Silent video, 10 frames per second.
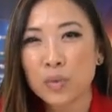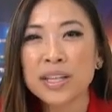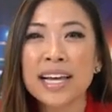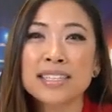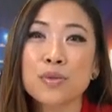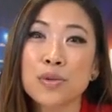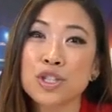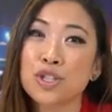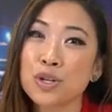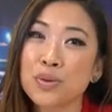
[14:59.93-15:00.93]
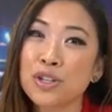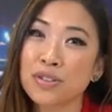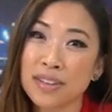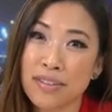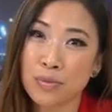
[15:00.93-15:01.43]
we'd like to wish you and
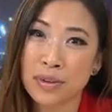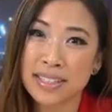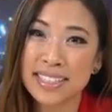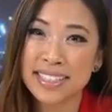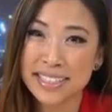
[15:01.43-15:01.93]
your loved ones a